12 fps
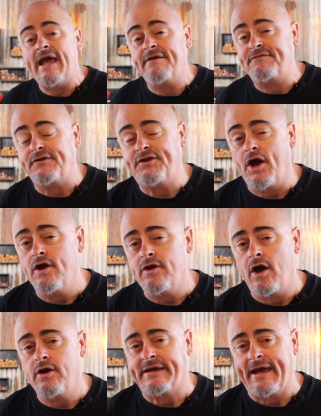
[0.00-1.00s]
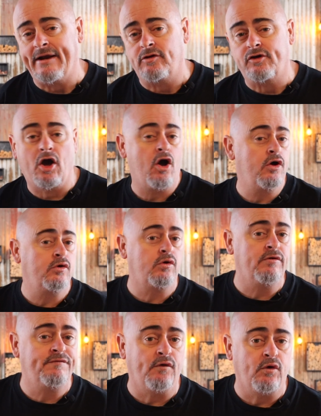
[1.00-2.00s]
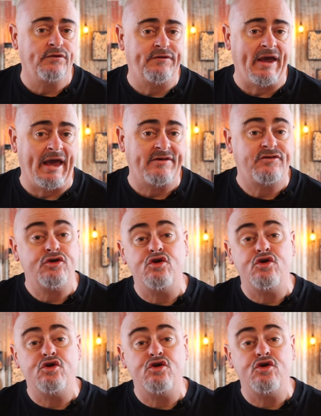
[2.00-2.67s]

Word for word: Now, if you don't own a Kettle Kone or a vortex,